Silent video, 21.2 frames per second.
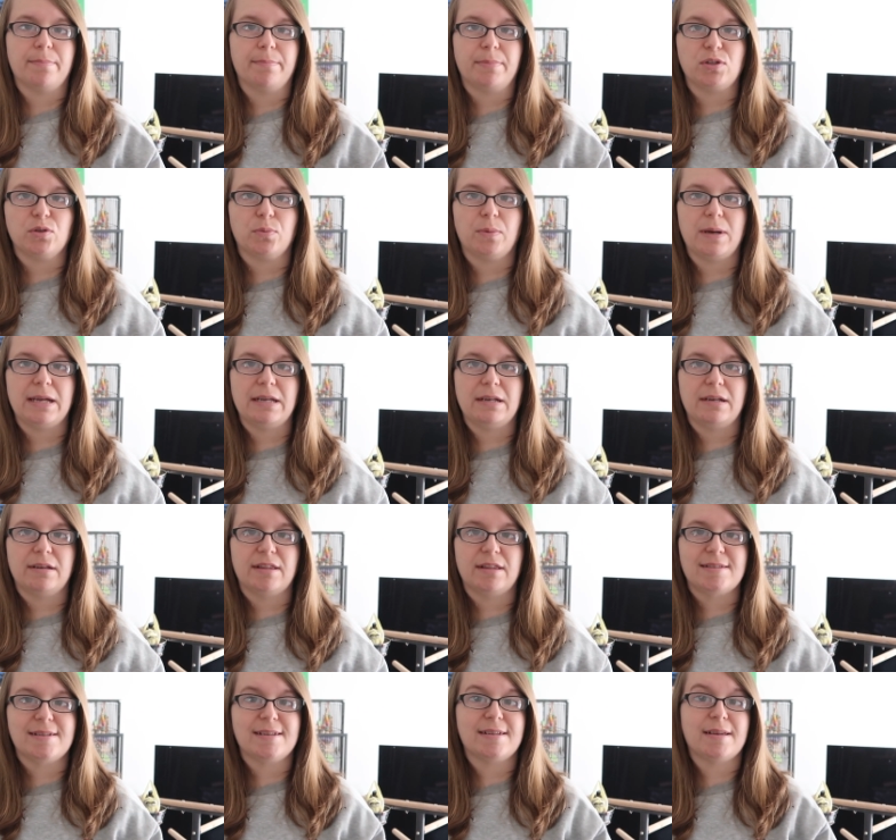
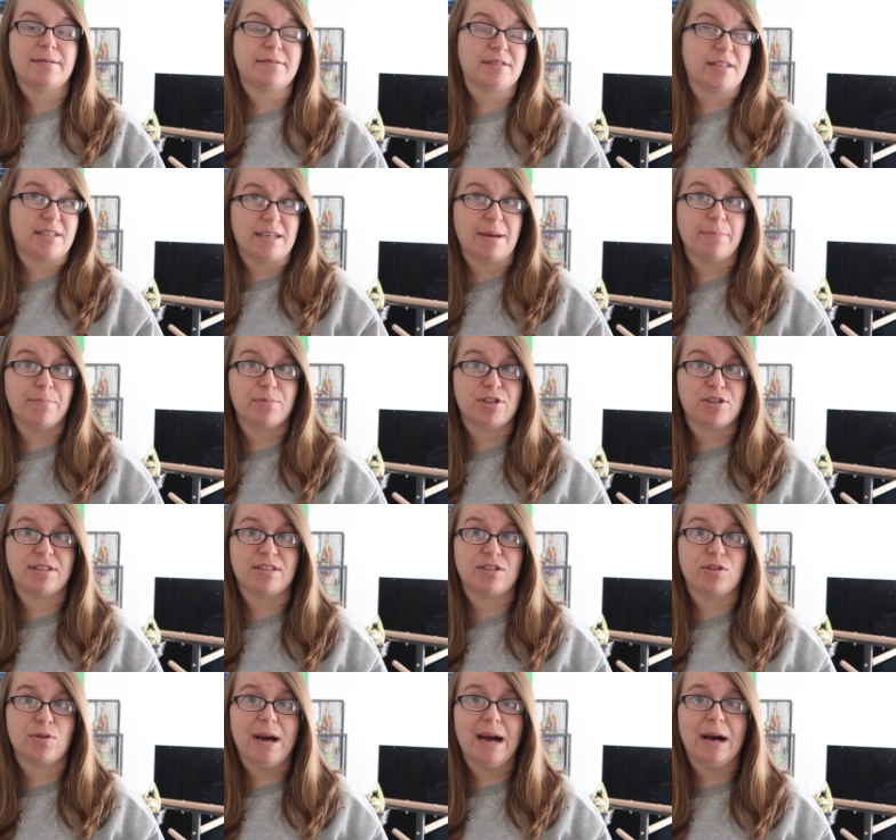between the temperatures
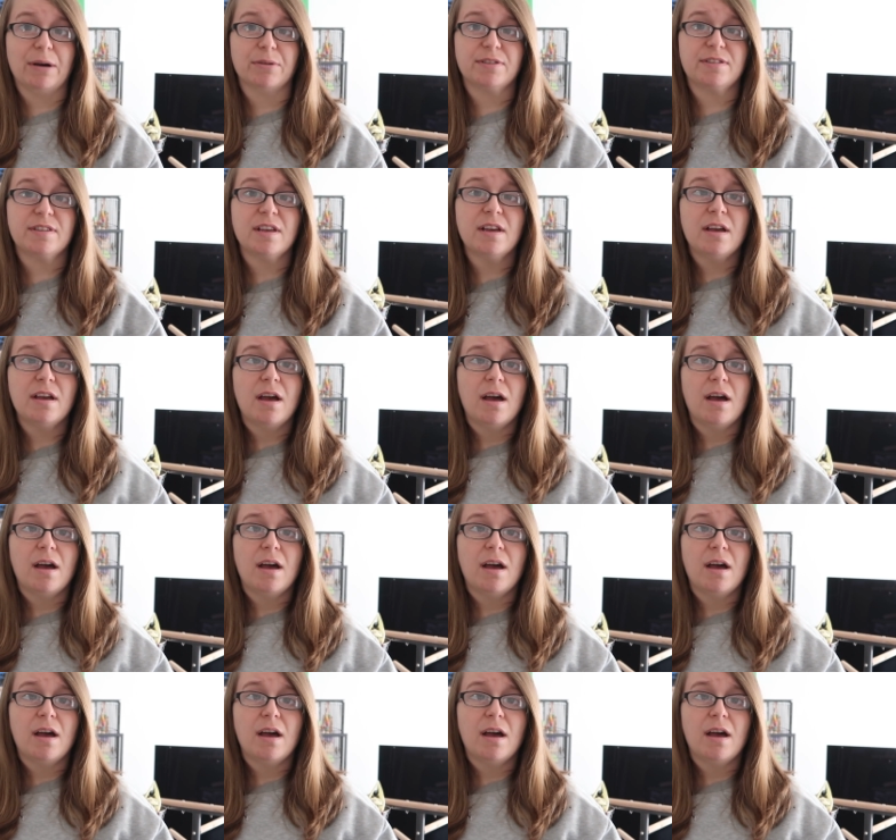in your house